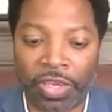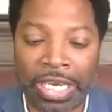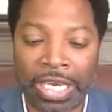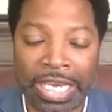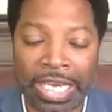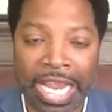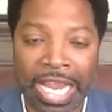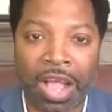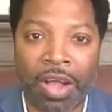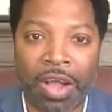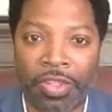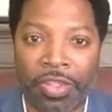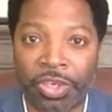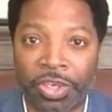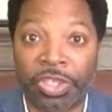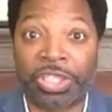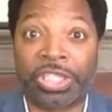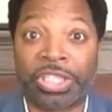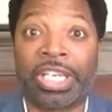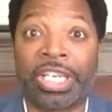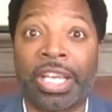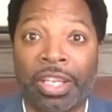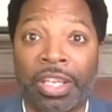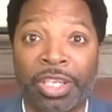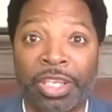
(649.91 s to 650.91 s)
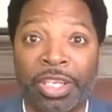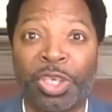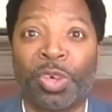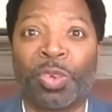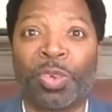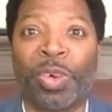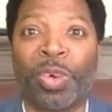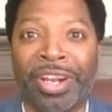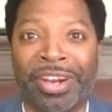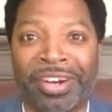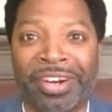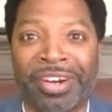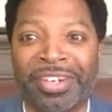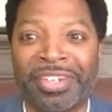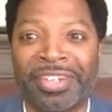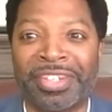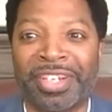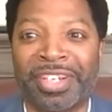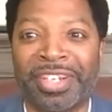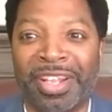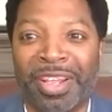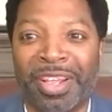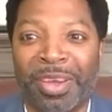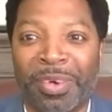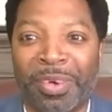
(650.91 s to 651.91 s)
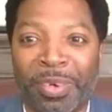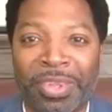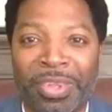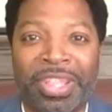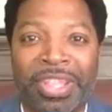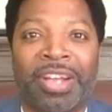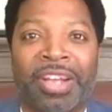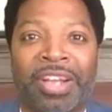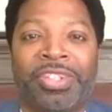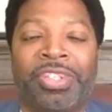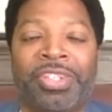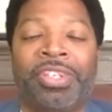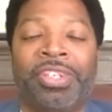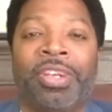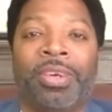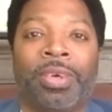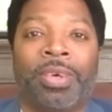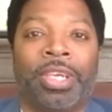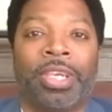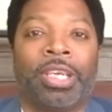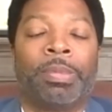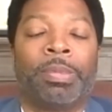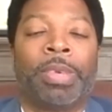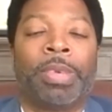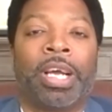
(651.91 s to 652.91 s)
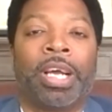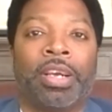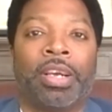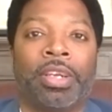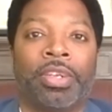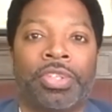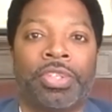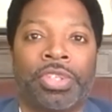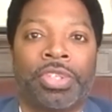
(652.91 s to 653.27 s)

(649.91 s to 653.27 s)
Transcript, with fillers: and now they're selling your wares without you knowing about it.